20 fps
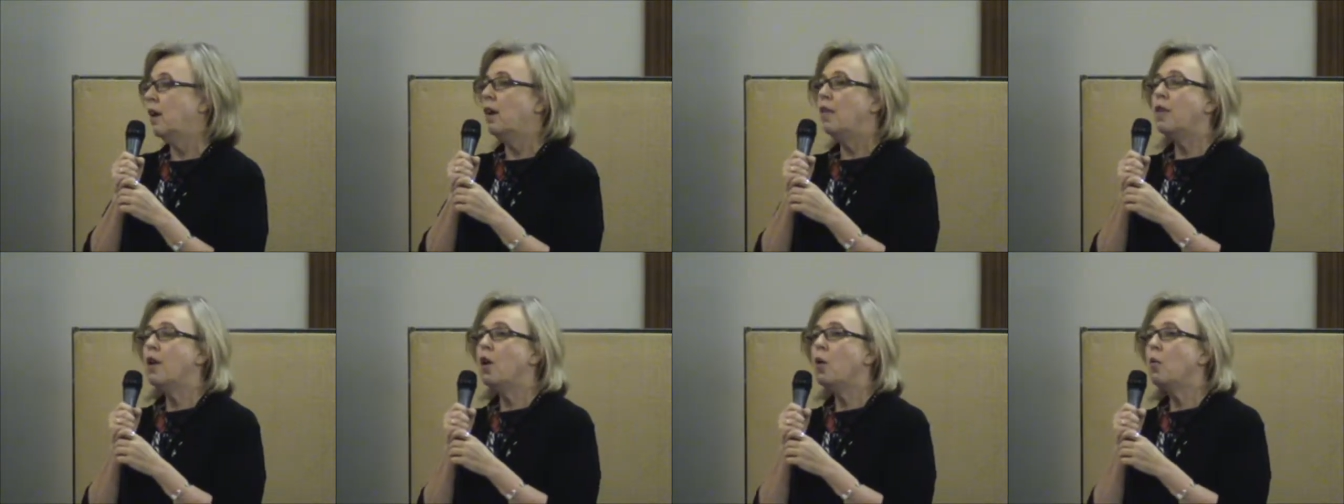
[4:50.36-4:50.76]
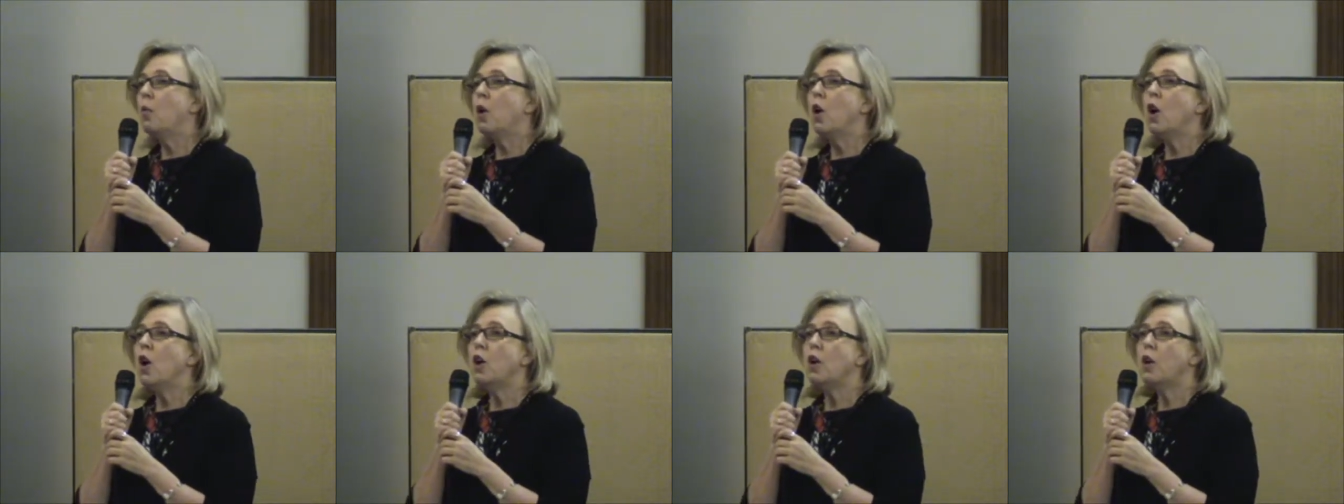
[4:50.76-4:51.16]
There
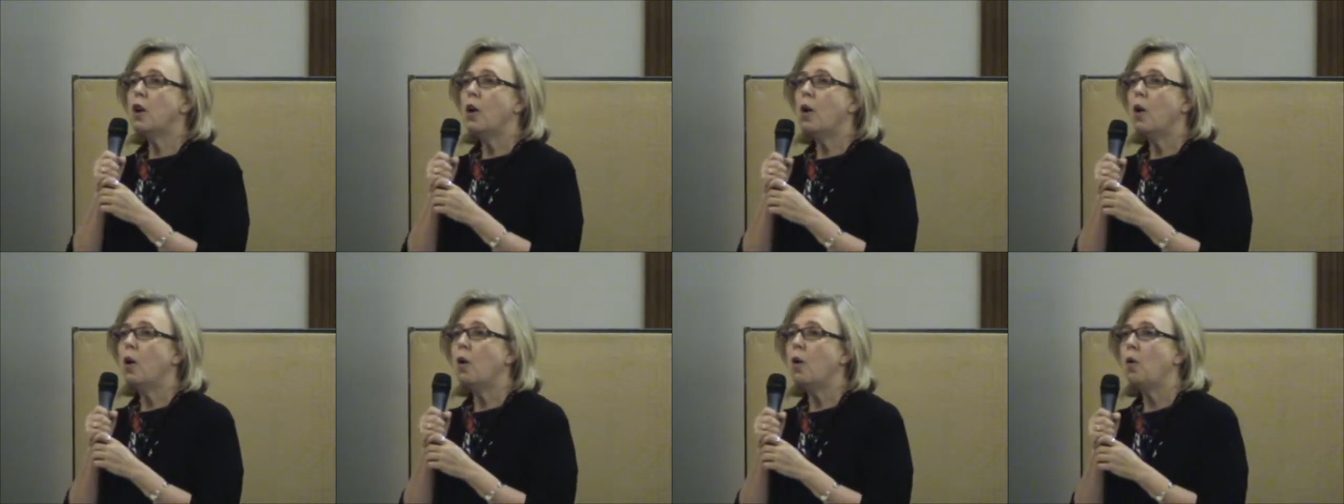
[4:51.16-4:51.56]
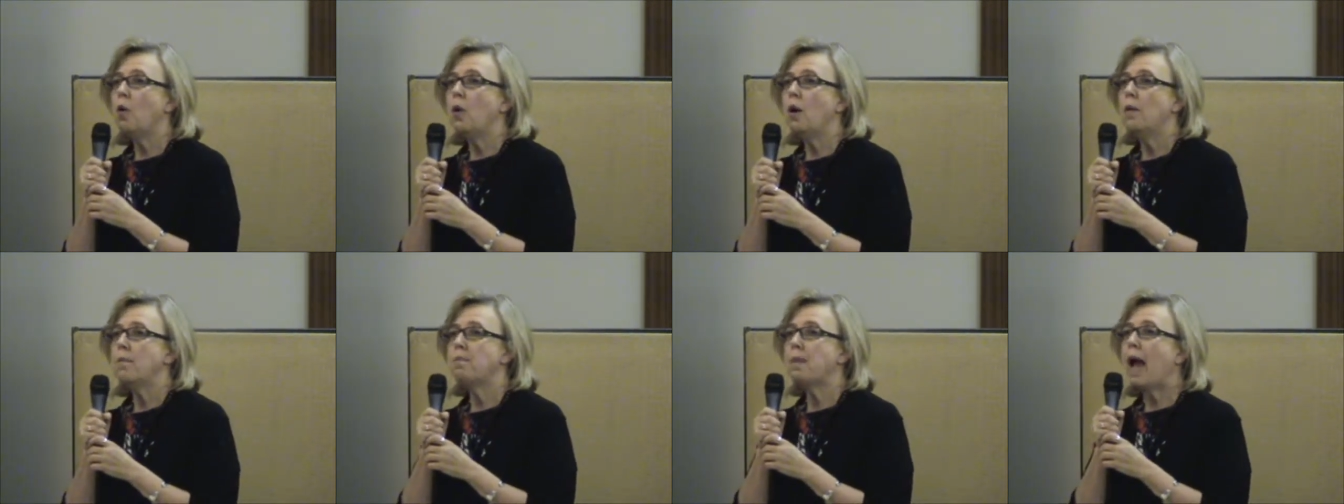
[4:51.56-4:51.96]
were
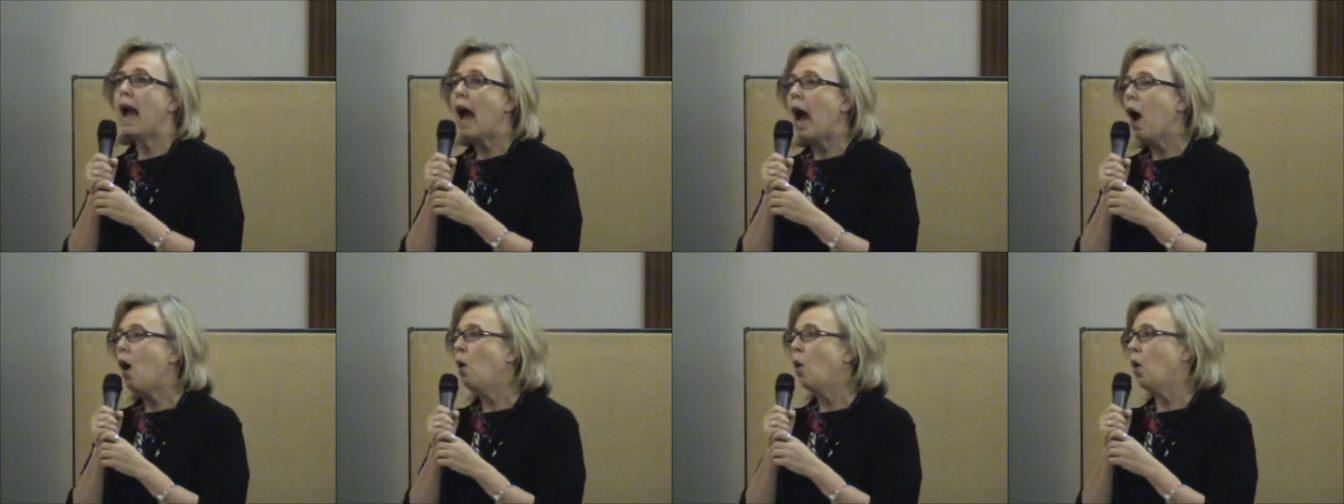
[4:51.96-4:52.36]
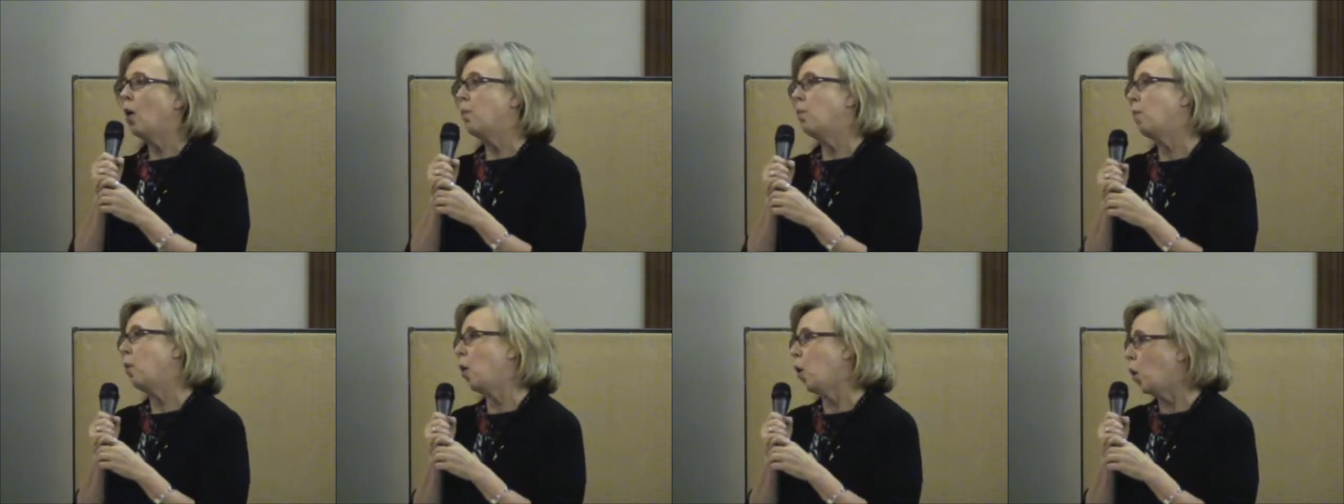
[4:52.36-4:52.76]
no
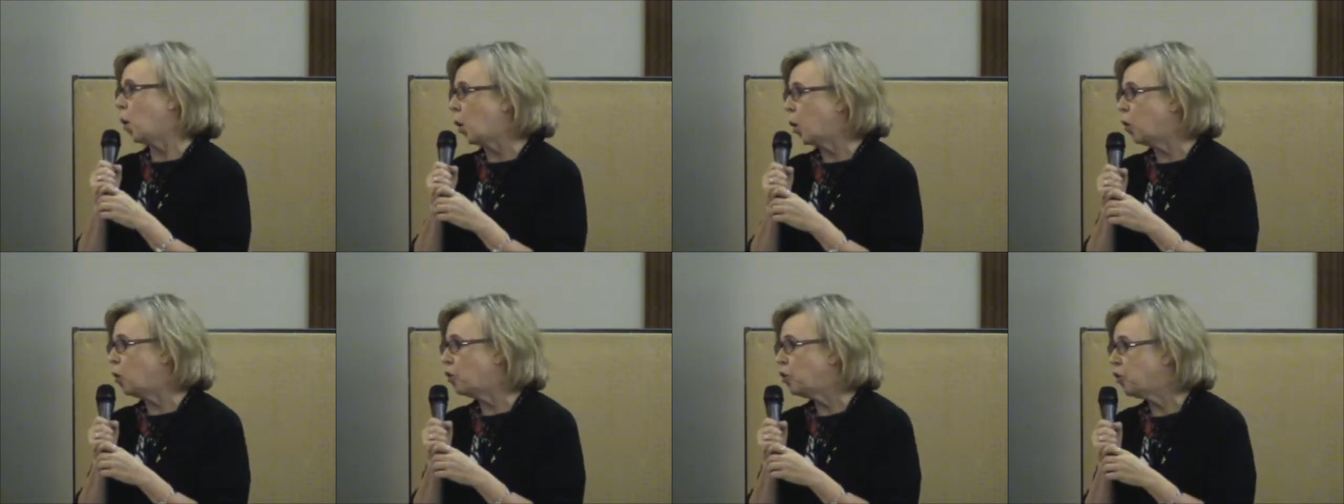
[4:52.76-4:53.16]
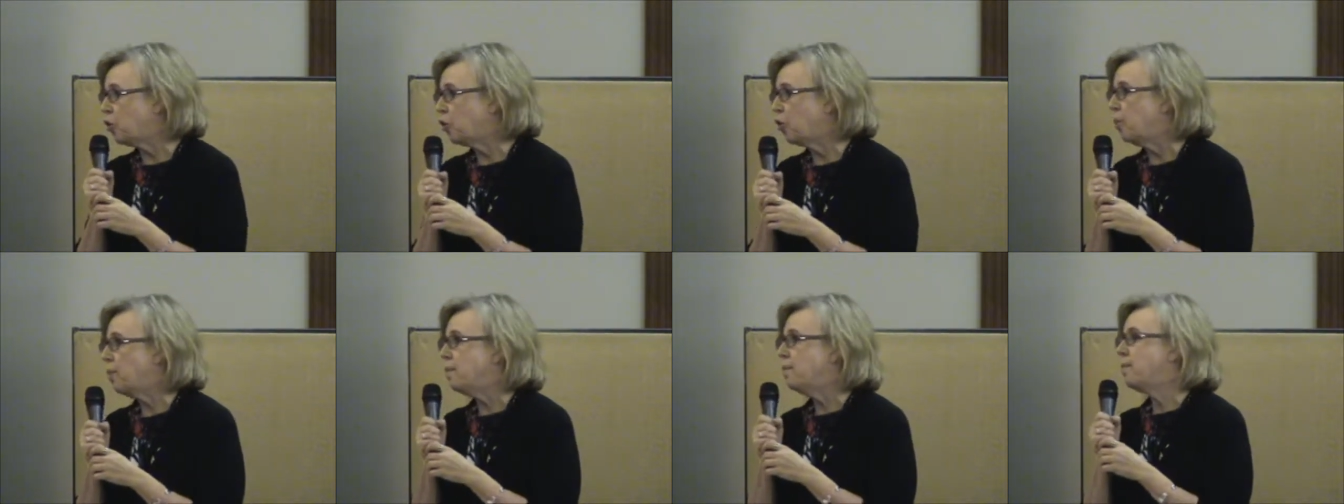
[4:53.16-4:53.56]
power
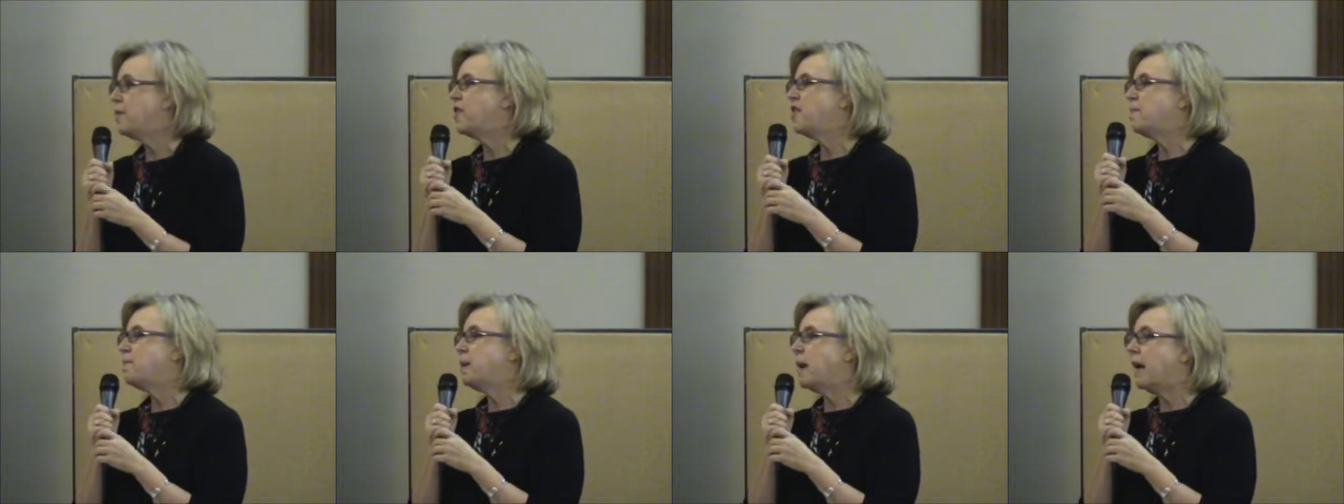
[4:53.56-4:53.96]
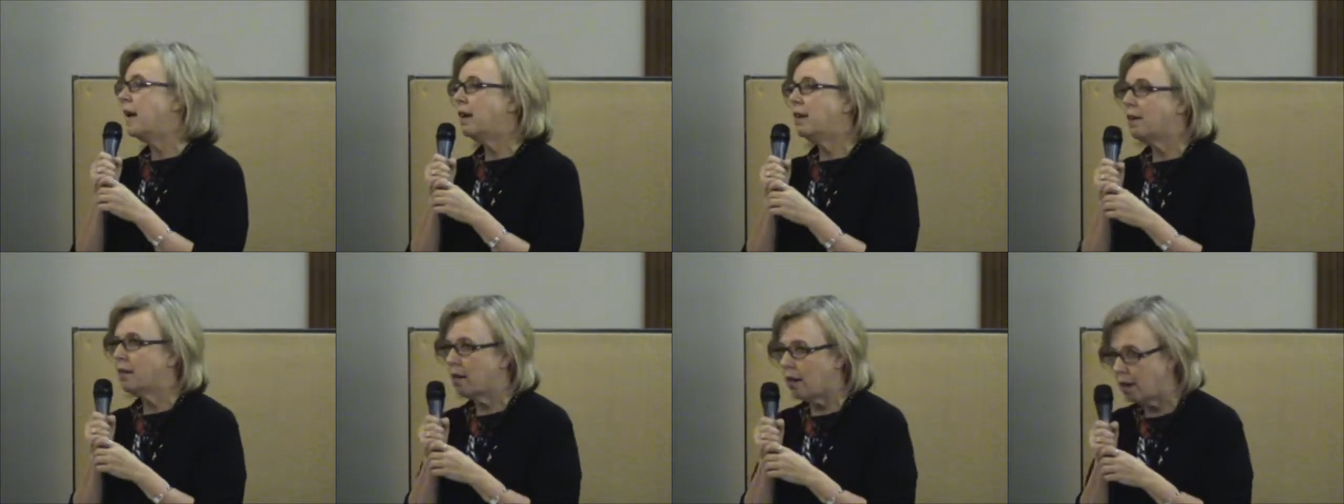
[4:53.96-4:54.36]
brokers,
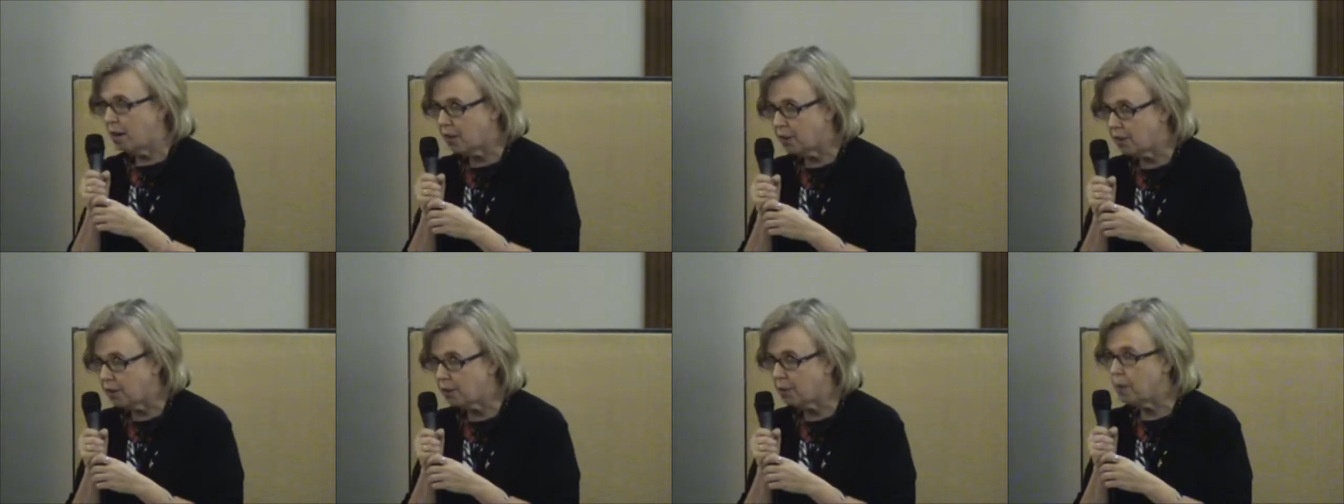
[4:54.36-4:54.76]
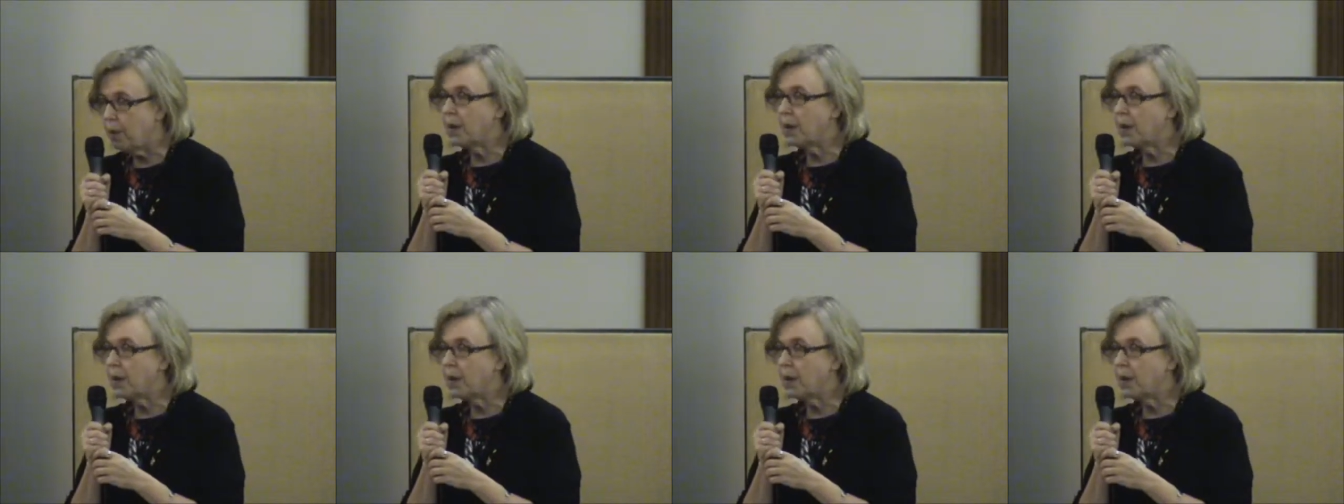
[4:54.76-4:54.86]
spin doctors.